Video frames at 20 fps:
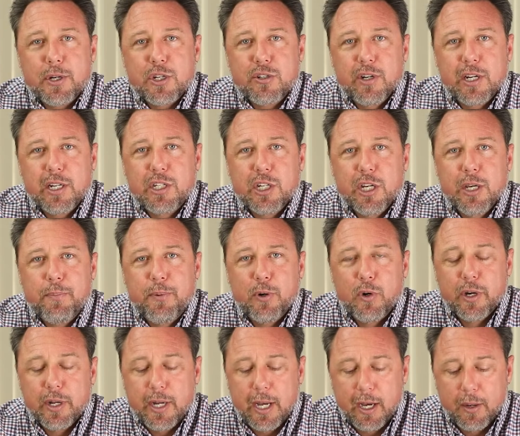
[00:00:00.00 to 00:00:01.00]
String
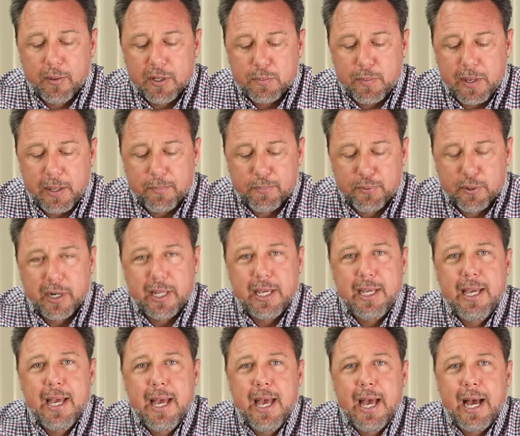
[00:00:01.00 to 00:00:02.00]
2.0, has been
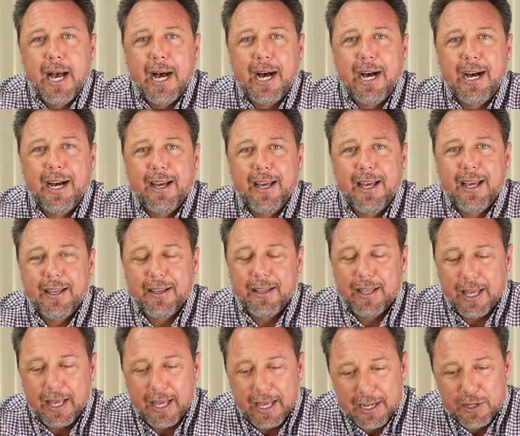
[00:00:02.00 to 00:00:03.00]
pretty
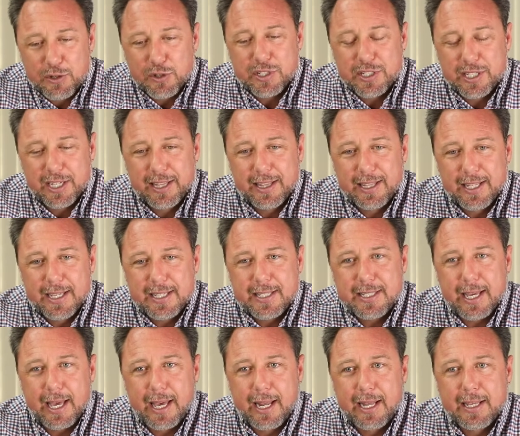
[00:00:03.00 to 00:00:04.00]
interested in this
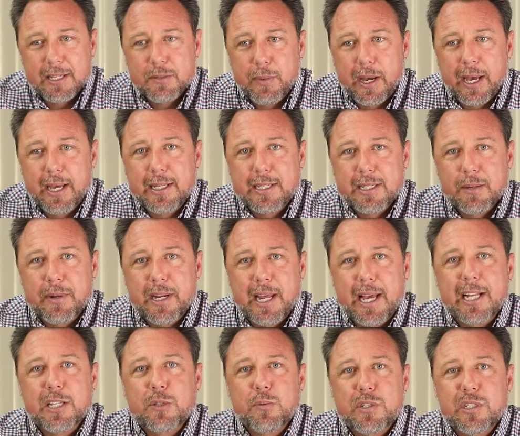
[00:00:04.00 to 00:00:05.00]
and has made some
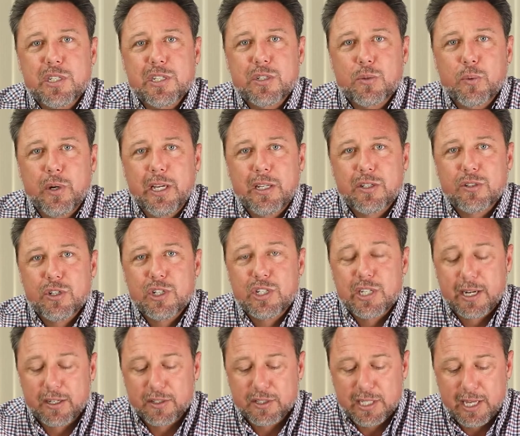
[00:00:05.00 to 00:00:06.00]
announcements this week through
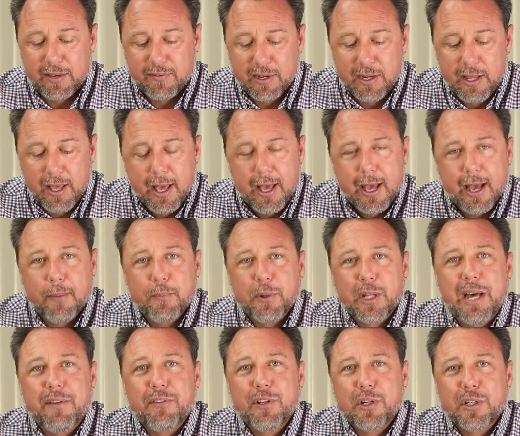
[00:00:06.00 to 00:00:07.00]
Channel 7, and we'll
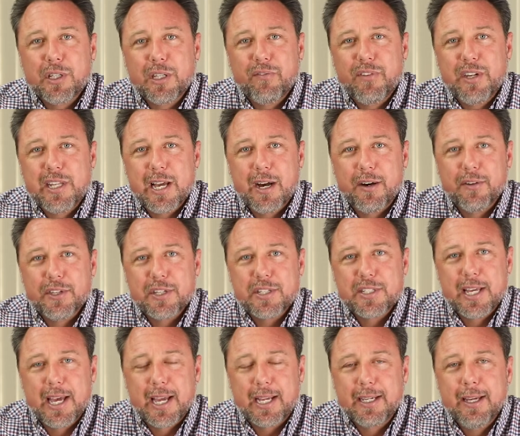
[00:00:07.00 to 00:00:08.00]
have a look at the video in the
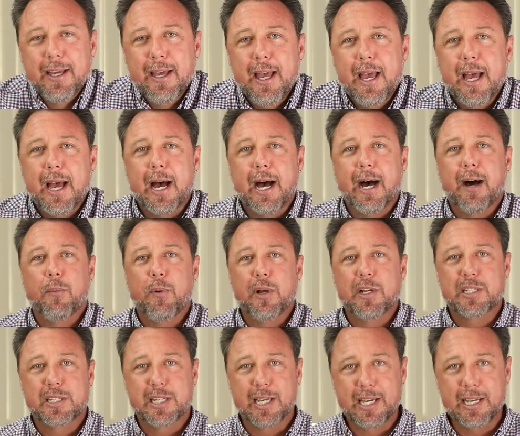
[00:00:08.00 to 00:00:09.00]
sec,
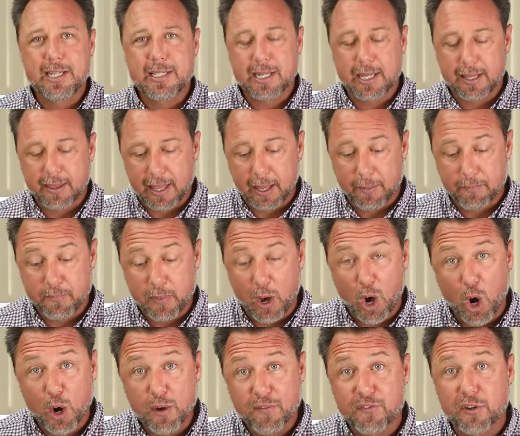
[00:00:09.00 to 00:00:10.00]
which sees them
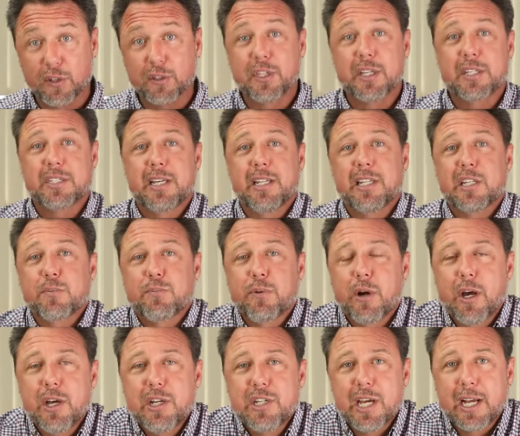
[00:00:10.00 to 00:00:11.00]
hopeful to see this
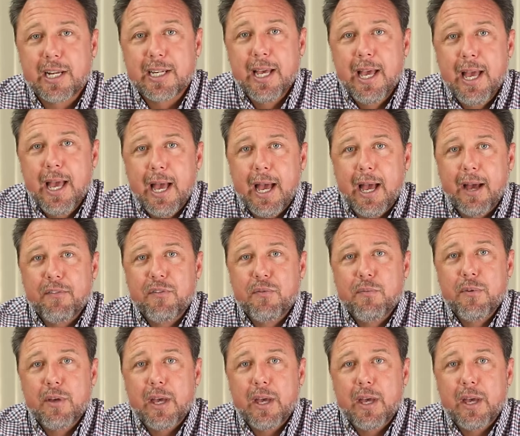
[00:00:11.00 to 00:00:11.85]
project have